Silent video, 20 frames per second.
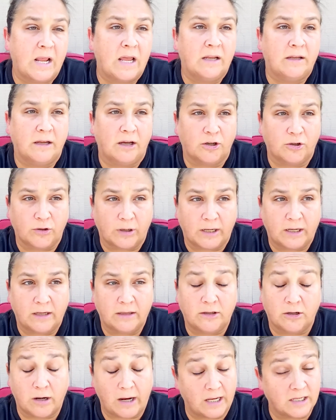Now,
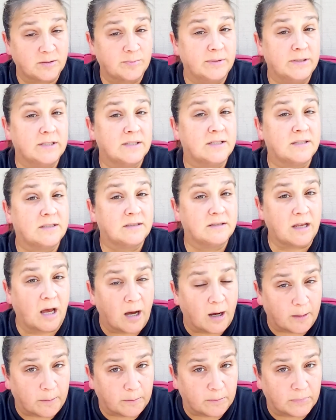granted, there has been
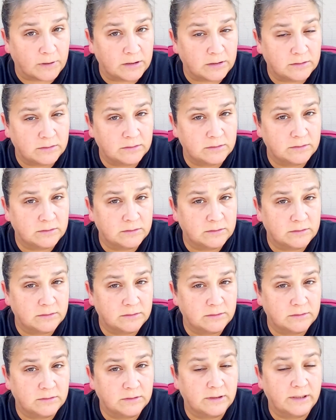some
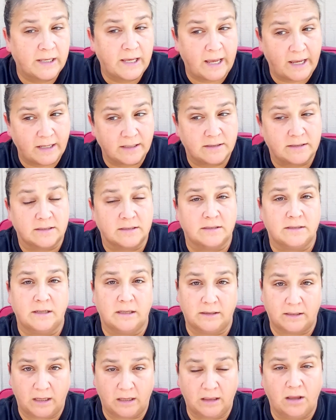cases
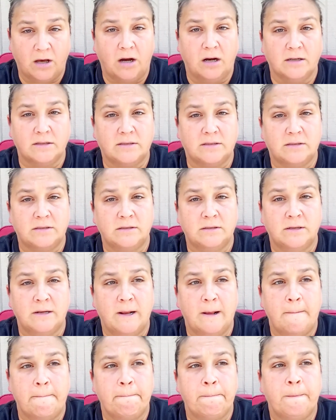that they lost,
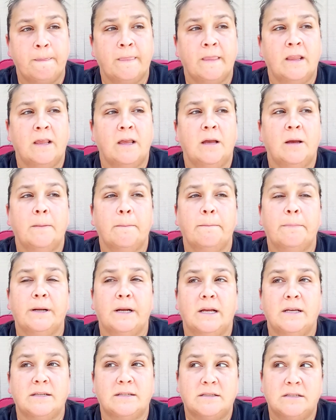but
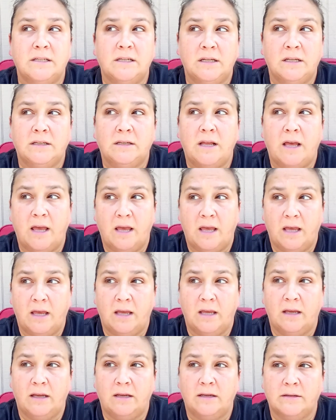I seen
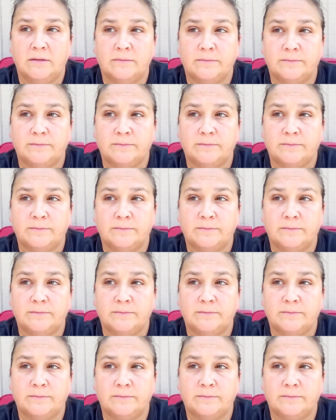a